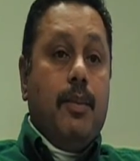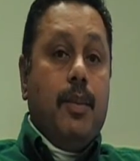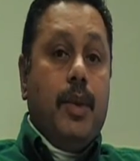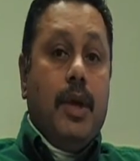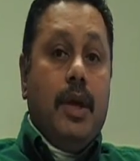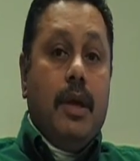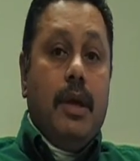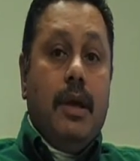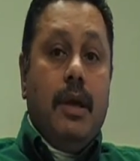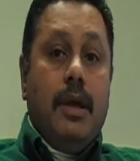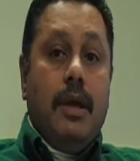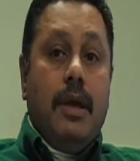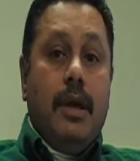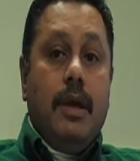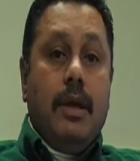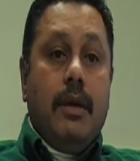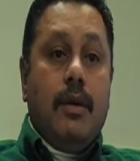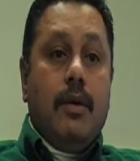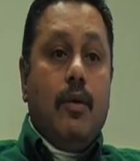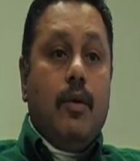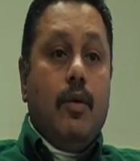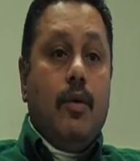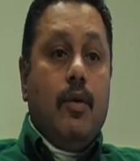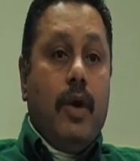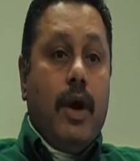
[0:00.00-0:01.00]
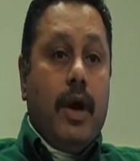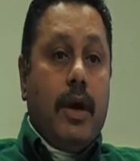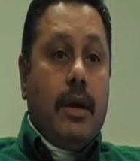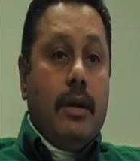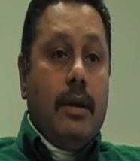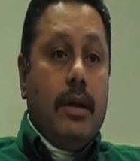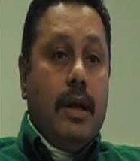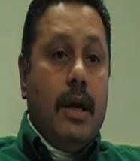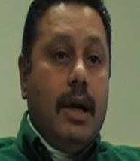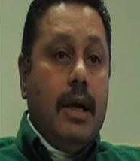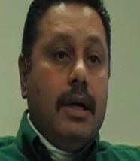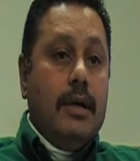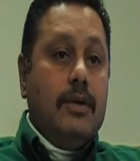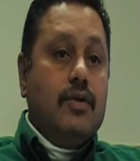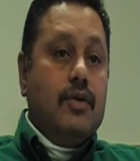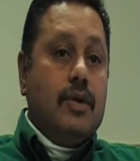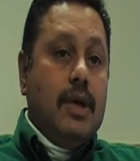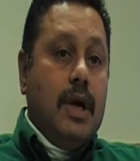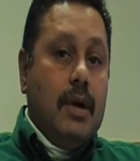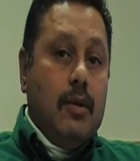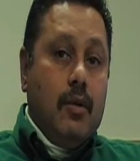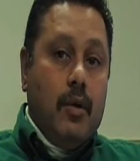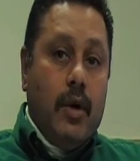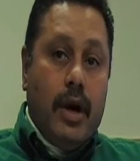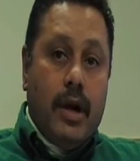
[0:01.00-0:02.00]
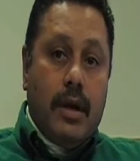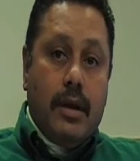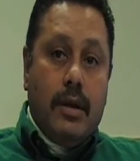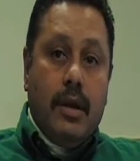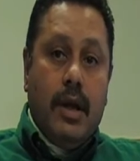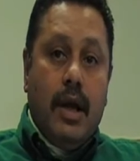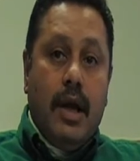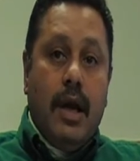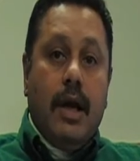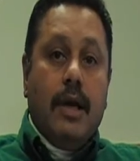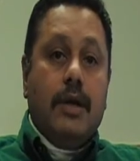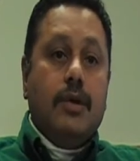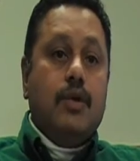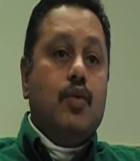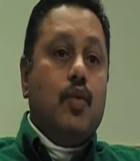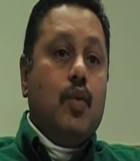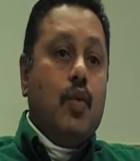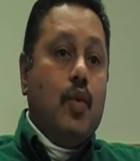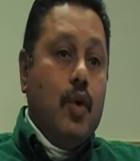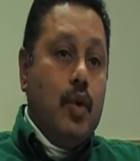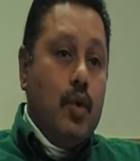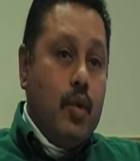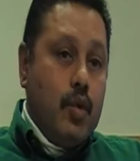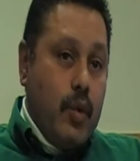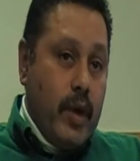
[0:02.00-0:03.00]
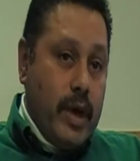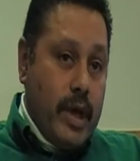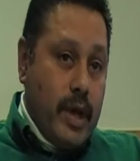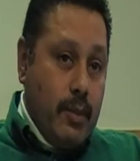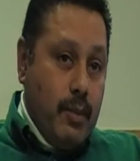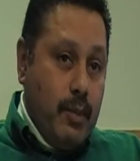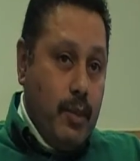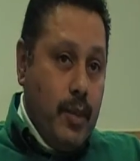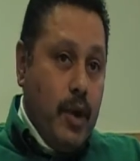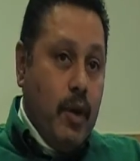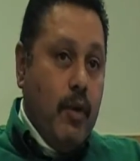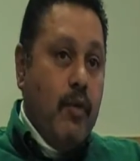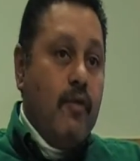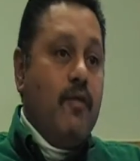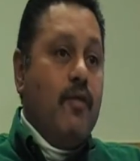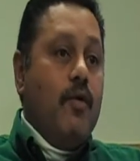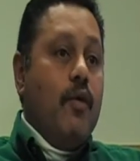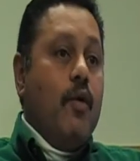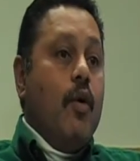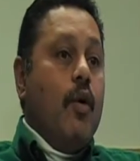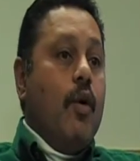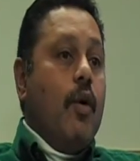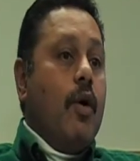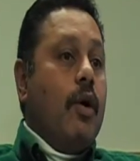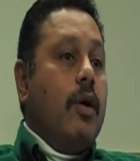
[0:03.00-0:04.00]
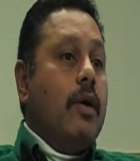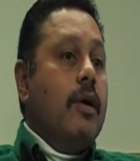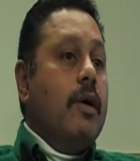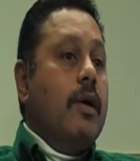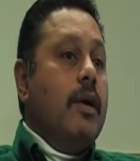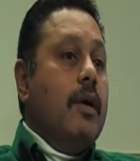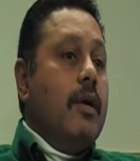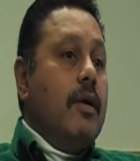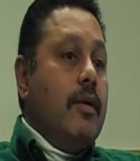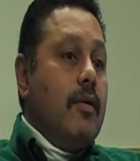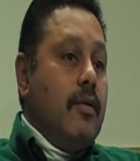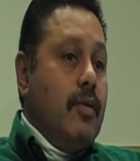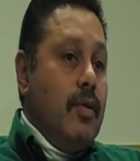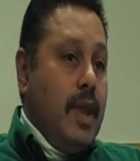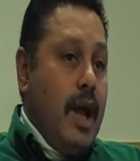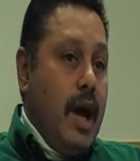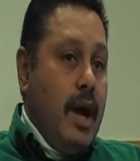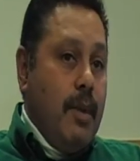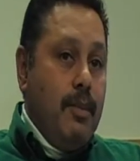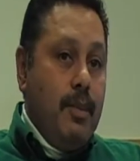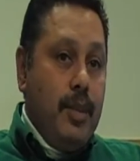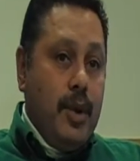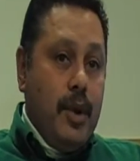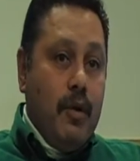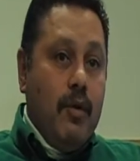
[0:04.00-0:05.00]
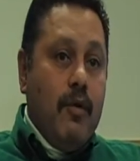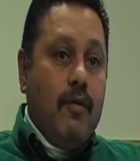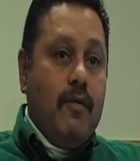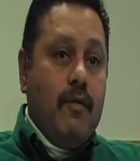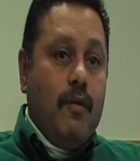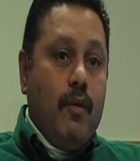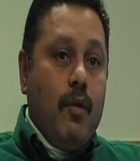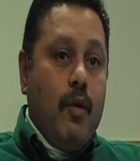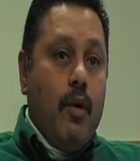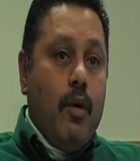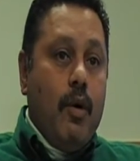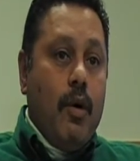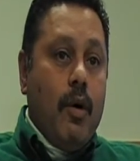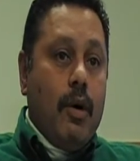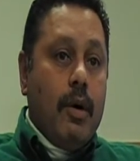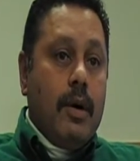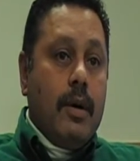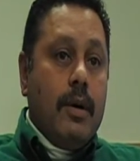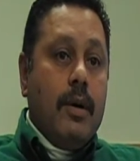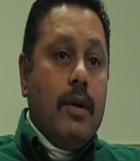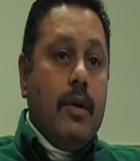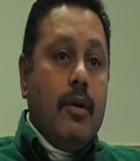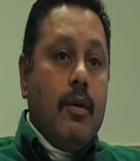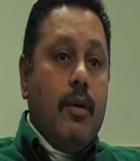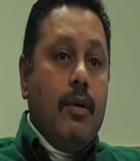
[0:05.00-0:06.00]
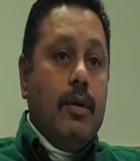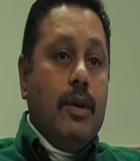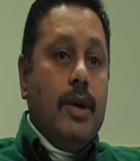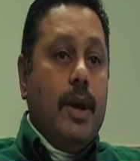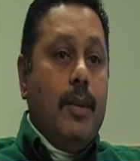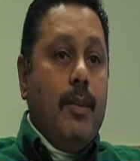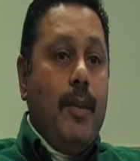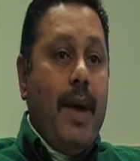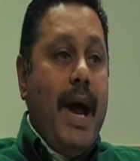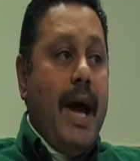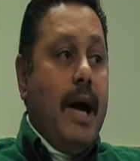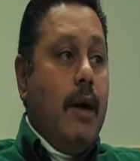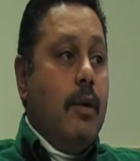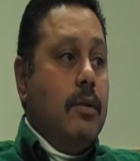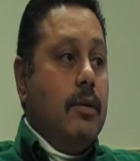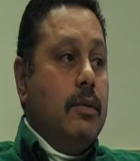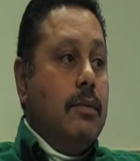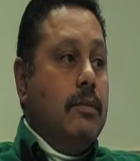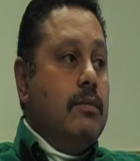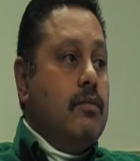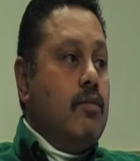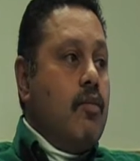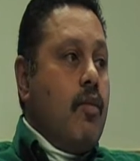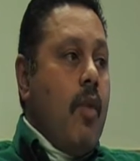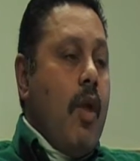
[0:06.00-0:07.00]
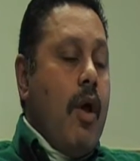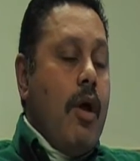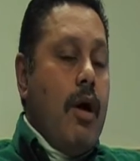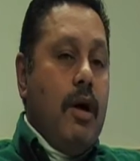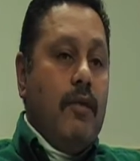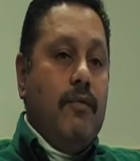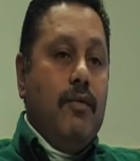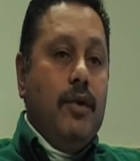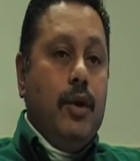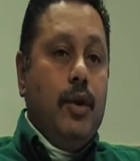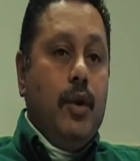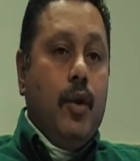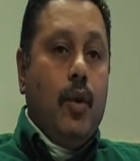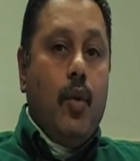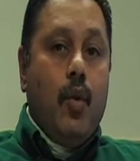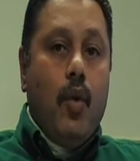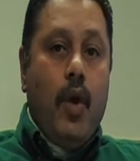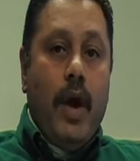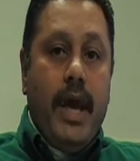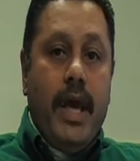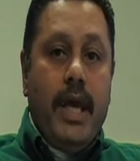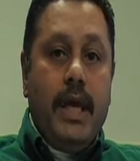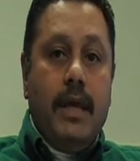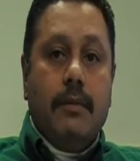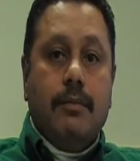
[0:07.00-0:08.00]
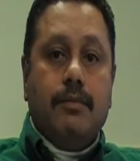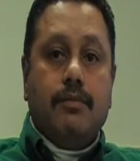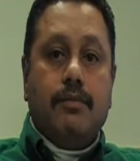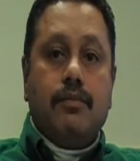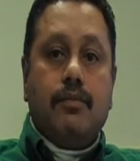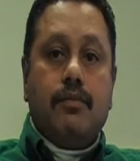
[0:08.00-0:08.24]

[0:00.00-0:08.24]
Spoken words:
be recognized, not recognized, who we can bill for, not bill for, on the amount of either weight